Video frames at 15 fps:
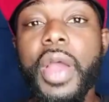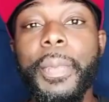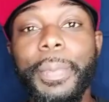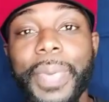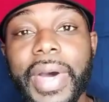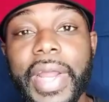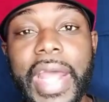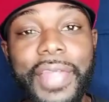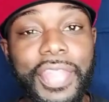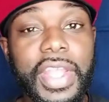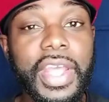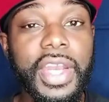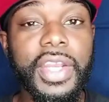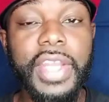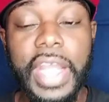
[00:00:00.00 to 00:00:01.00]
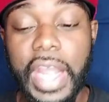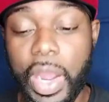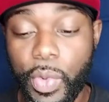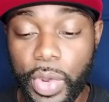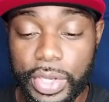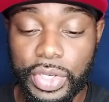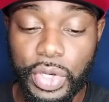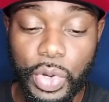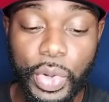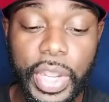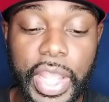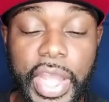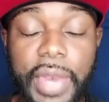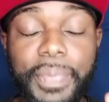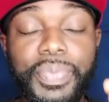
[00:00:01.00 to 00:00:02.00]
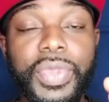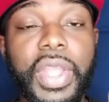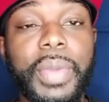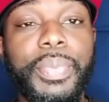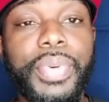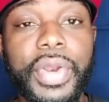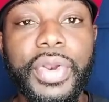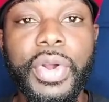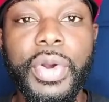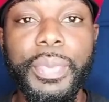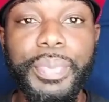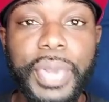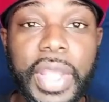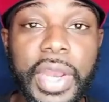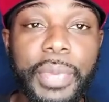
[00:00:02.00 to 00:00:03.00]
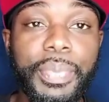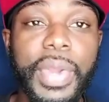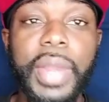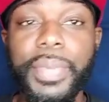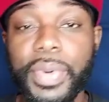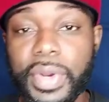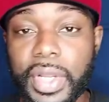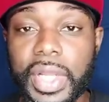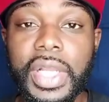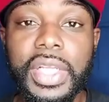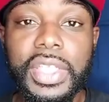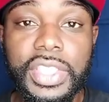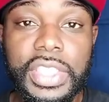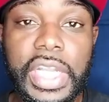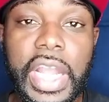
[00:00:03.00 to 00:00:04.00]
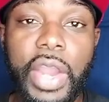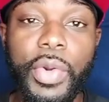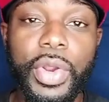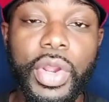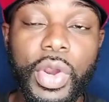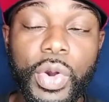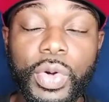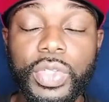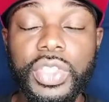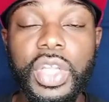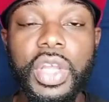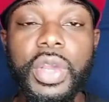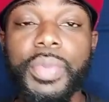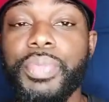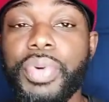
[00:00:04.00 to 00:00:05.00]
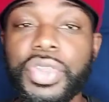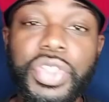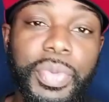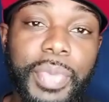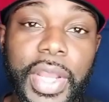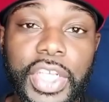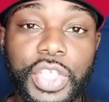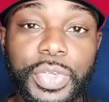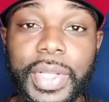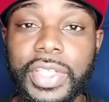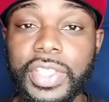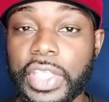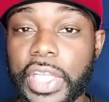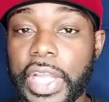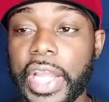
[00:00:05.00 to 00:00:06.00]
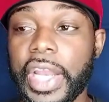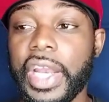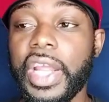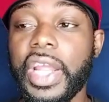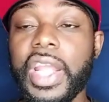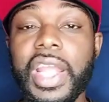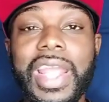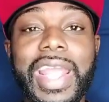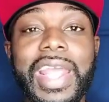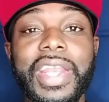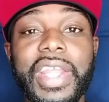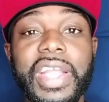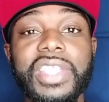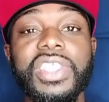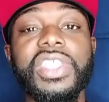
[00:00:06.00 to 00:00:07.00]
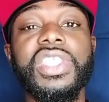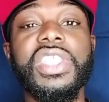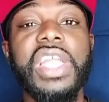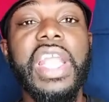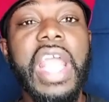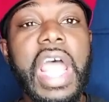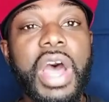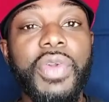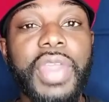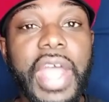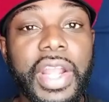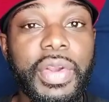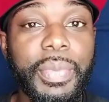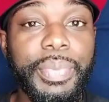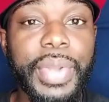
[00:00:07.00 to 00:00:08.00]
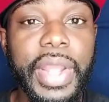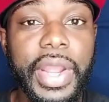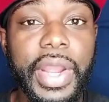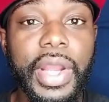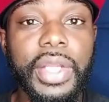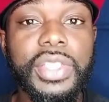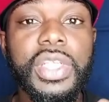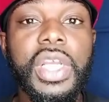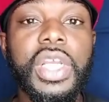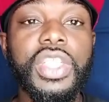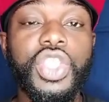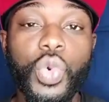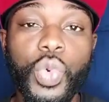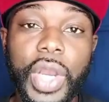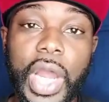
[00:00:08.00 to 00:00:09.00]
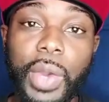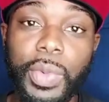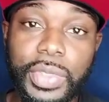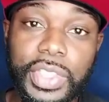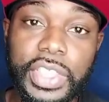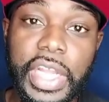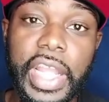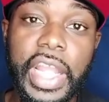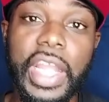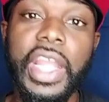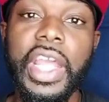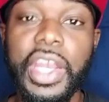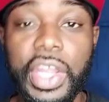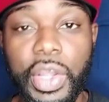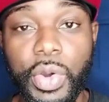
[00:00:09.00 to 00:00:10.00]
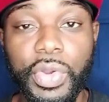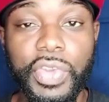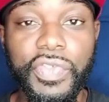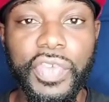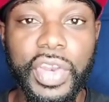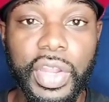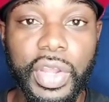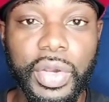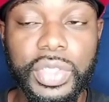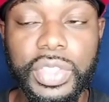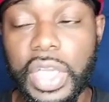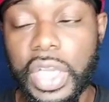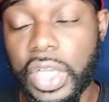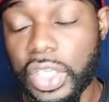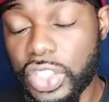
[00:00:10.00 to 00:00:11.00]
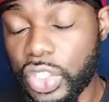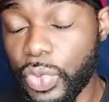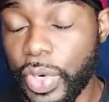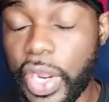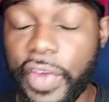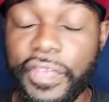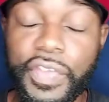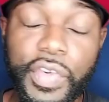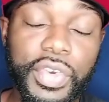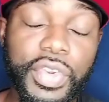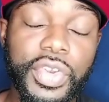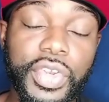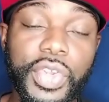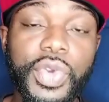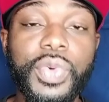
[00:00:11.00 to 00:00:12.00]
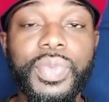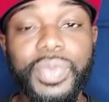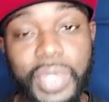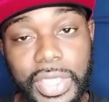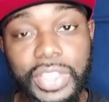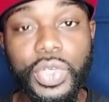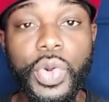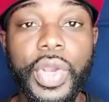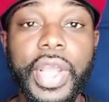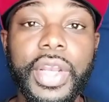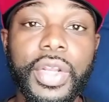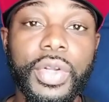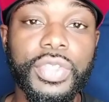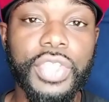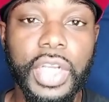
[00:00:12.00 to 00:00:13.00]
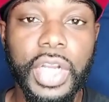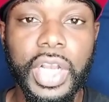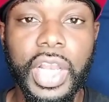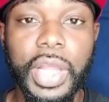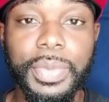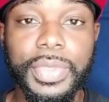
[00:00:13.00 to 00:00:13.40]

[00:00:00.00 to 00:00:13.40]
But at the end of the day, I wanted to go ahead and put it on pen and paper, see how it goes, put the measurements in, and then just see how that compares to what I was saying in the older video. So without further ado, let's go ahead and go to the clips.